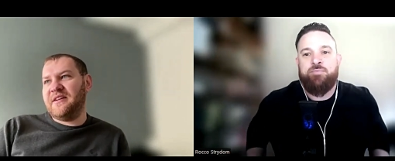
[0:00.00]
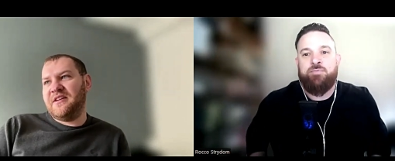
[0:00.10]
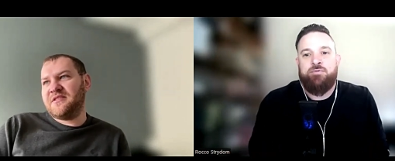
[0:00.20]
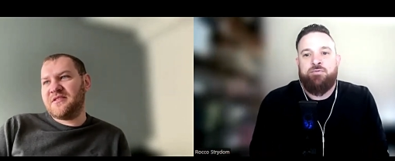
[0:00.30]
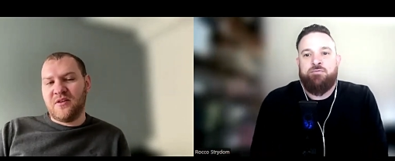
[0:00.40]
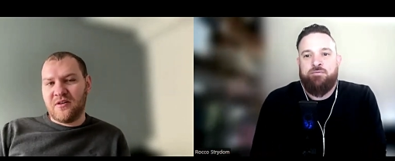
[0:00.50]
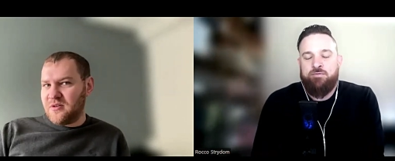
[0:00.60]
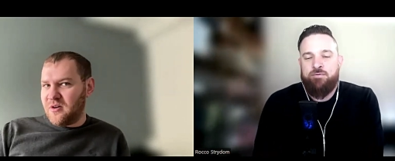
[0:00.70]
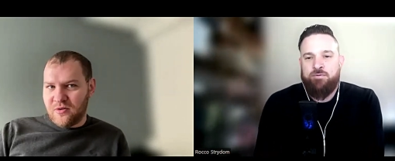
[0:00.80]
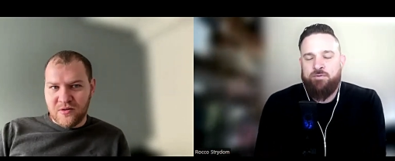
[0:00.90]
Speaker 1: And it's
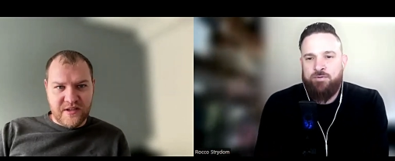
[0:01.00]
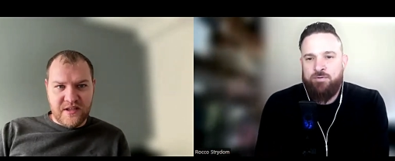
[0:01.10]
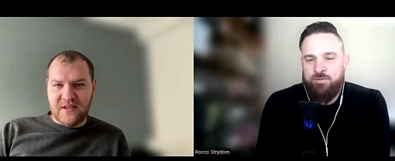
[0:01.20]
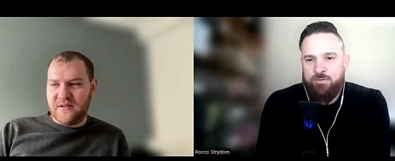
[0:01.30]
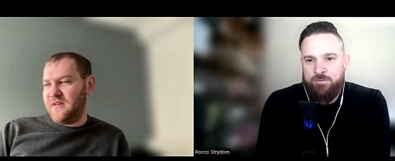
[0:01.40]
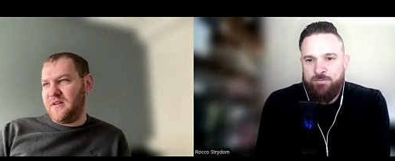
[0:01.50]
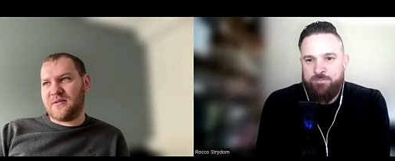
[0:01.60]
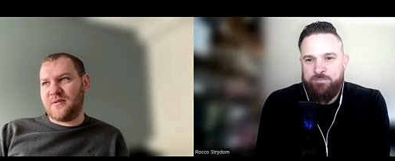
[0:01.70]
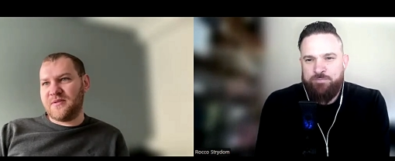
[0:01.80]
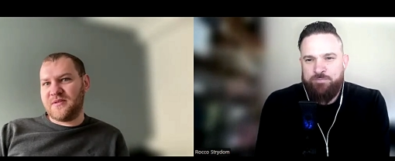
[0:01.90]
not only
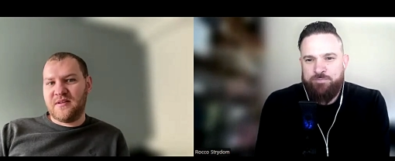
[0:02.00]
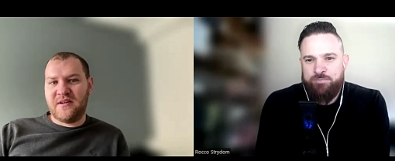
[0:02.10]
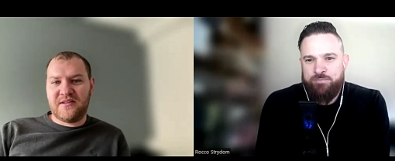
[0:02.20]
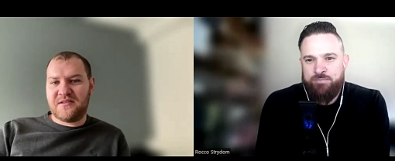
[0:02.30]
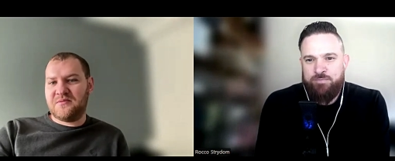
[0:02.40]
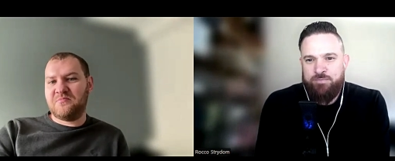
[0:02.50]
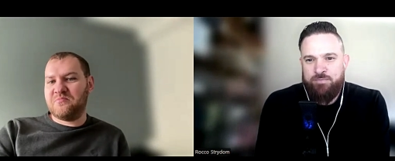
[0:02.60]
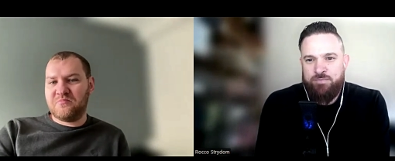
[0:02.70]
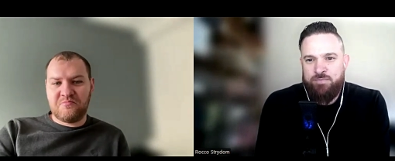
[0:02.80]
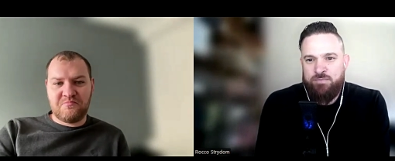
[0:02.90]
vehicles, it's
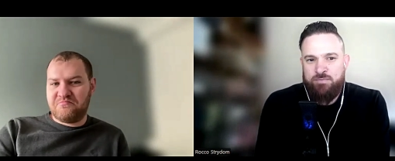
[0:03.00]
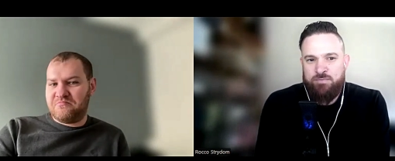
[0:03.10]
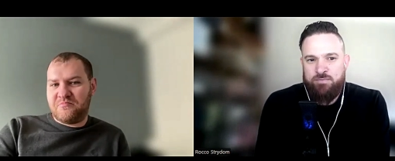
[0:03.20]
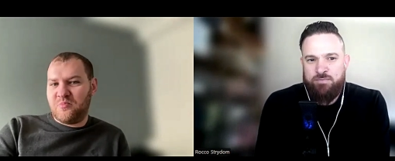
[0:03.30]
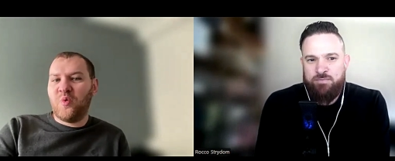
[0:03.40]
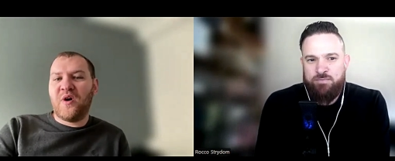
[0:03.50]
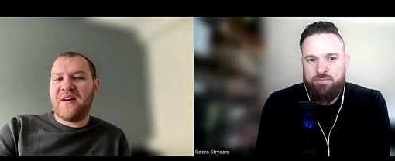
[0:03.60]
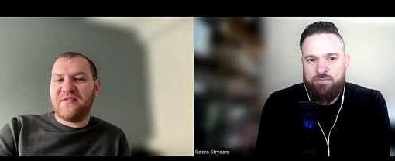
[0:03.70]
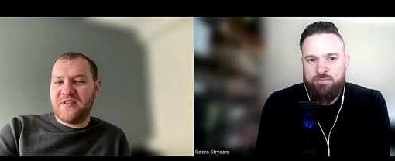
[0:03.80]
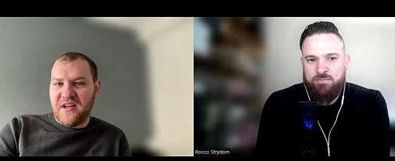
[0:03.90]

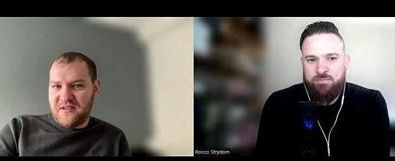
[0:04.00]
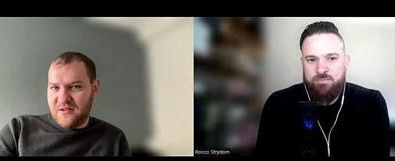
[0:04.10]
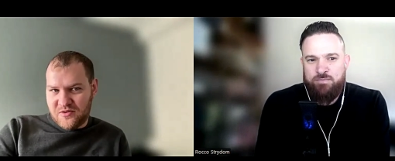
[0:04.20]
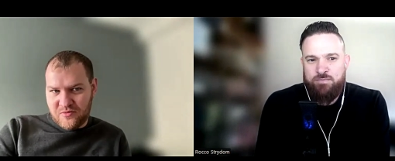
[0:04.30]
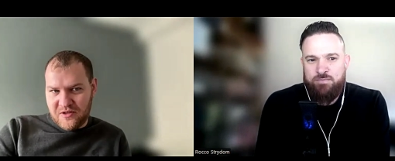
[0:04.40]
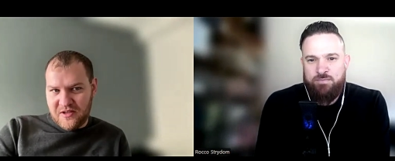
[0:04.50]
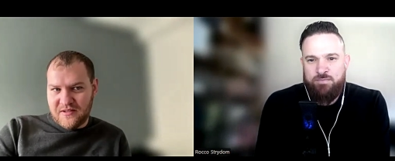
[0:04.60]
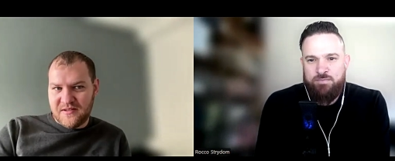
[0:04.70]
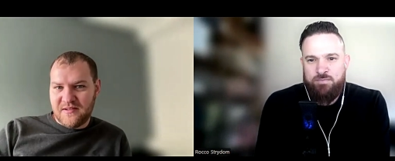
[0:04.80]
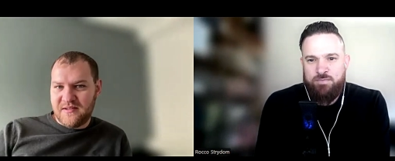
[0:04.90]
whatever the industry
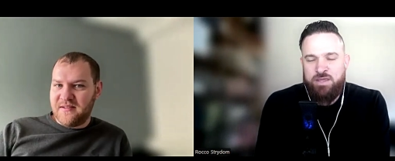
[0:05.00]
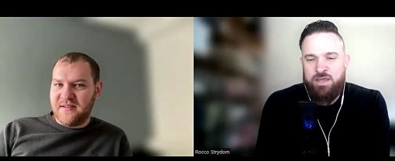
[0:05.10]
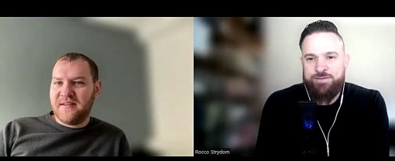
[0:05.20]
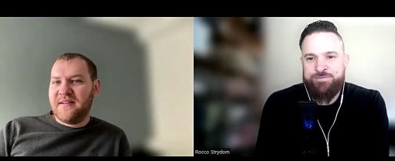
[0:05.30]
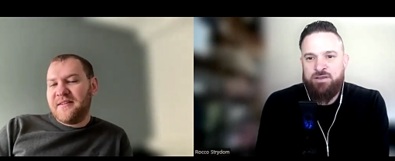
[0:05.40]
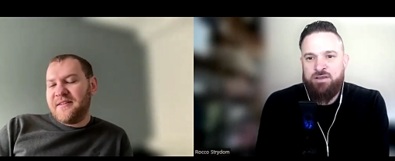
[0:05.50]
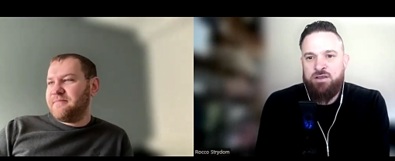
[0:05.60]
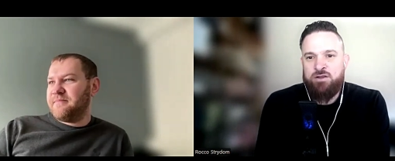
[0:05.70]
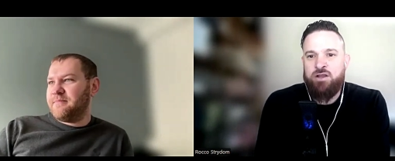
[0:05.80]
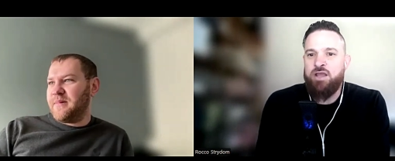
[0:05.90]
is. Yes.
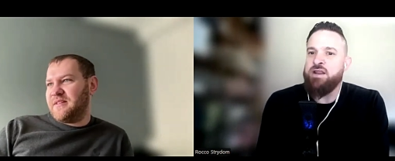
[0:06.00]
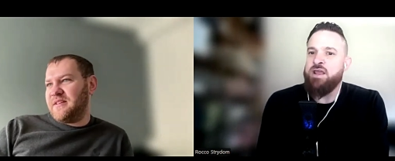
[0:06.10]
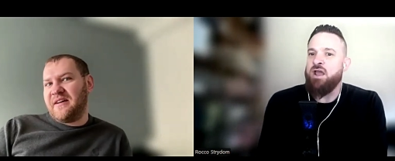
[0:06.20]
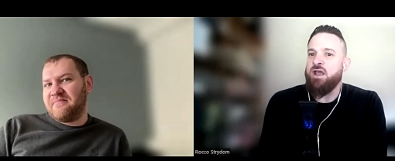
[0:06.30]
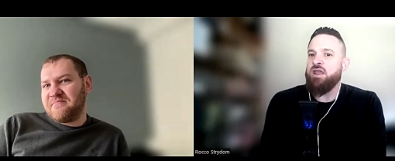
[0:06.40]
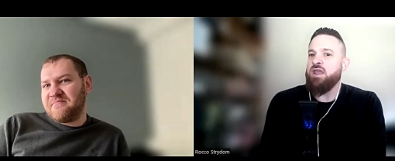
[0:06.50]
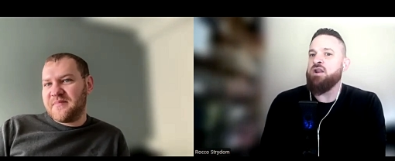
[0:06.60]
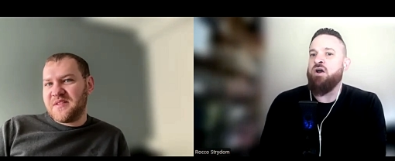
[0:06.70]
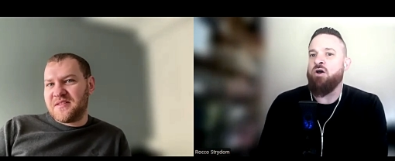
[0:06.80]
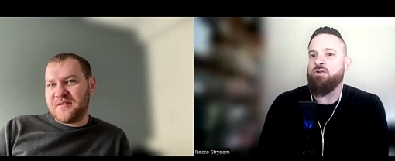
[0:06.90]
Speaker 2: In, yeah. in
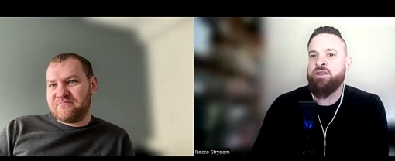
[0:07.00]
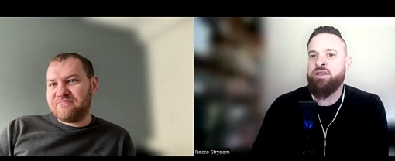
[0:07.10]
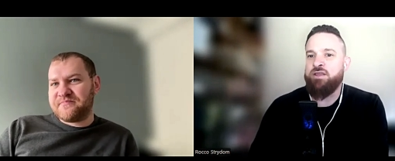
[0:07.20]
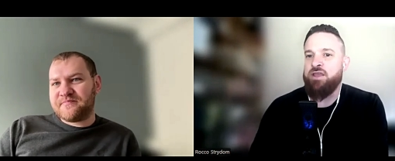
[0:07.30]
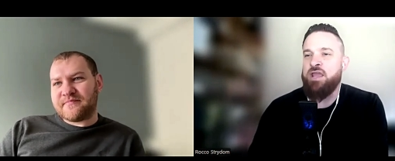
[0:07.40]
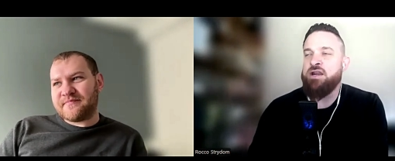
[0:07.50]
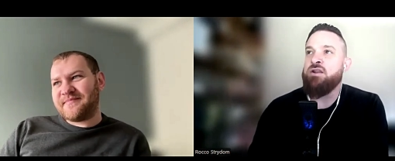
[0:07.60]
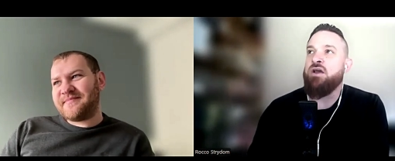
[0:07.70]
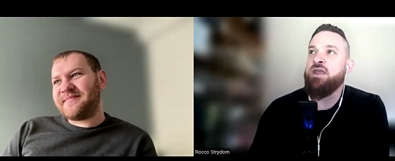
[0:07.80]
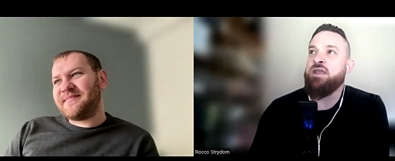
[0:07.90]
hot in
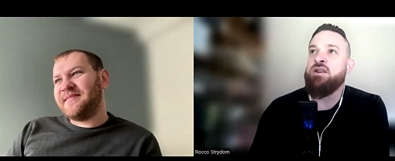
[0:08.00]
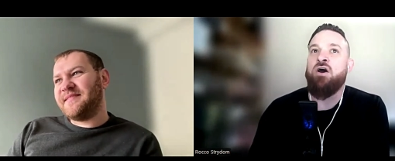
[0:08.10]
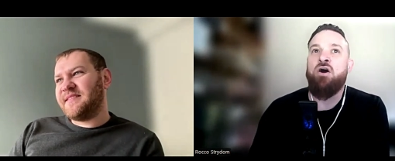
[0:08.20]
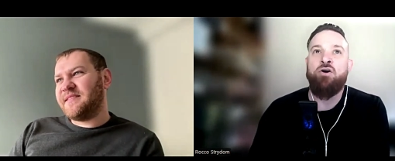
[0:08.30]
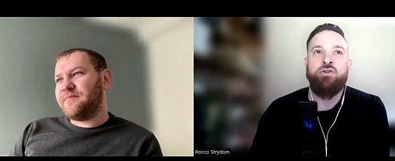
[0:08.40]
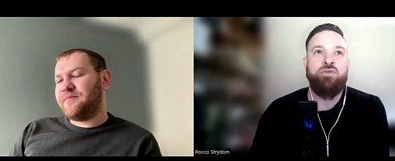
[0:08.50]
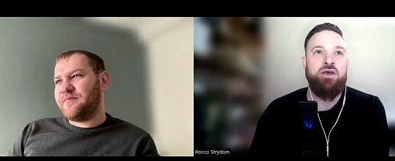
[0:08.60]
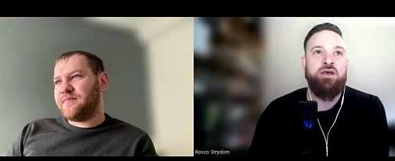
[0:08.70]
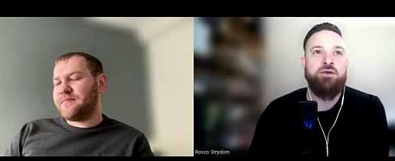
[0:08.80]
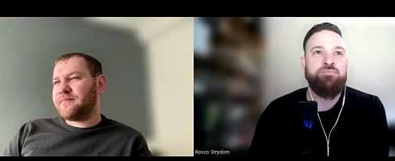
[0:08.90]
in hard
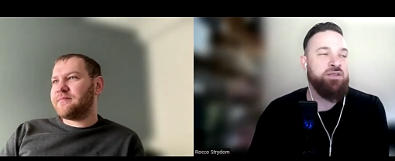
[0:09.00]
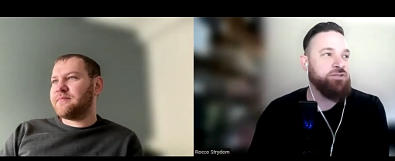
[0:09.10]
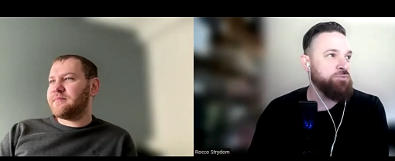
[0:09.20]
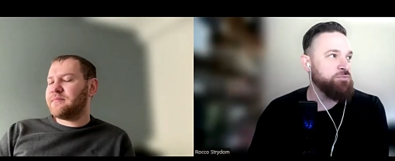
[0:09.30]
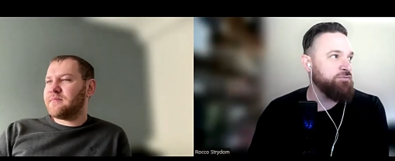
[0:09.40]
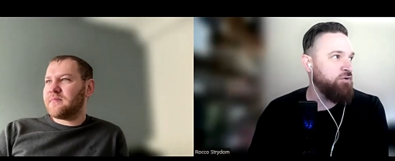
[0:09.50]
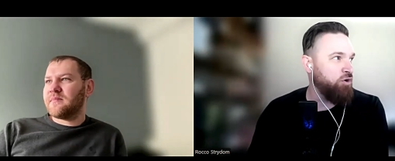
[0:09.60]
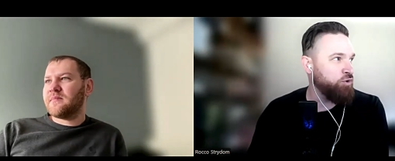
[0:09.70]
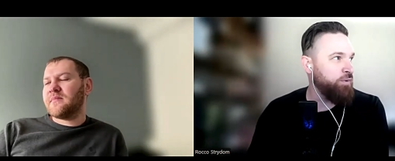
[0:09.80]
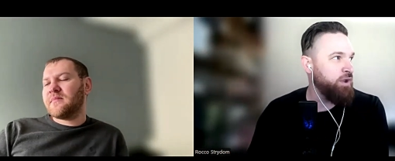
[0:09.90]
um, in terms of
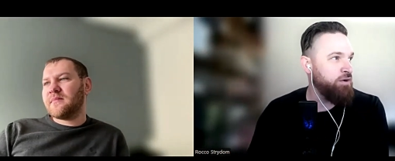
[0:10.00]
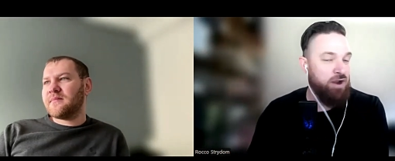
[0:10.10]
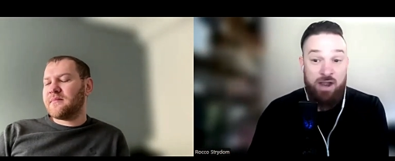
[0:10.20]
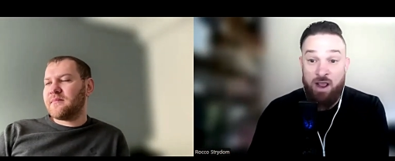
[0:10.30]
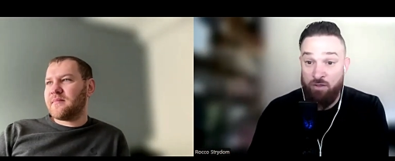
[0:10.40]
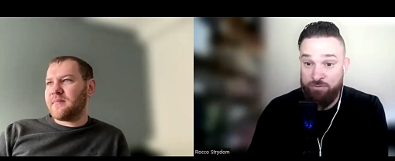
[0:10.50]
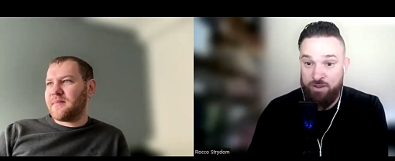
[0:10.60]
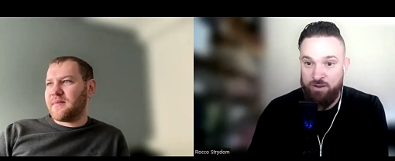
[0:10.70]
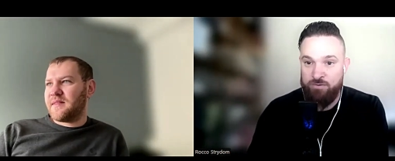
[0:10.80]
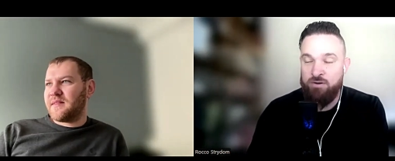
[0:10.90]
hardware and
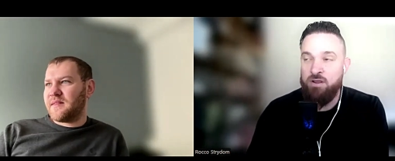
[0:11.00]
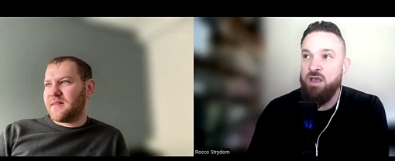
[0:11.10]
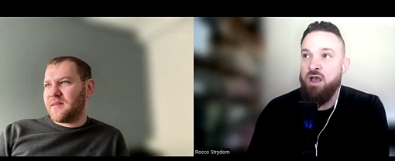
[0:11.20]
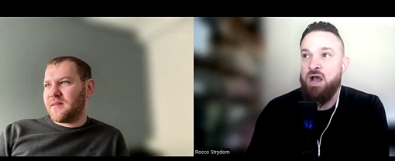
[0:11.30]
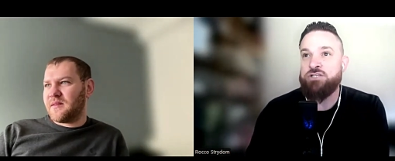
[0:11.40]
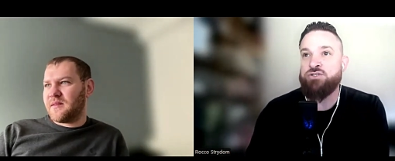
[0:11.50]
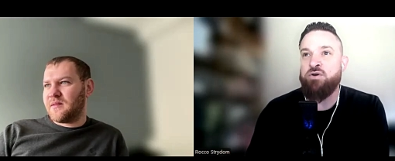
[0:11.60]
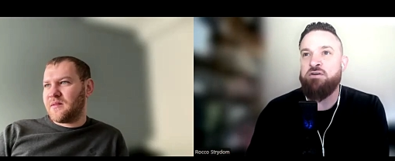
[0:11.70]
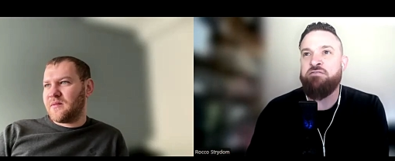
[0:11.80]
healthcare, I saw a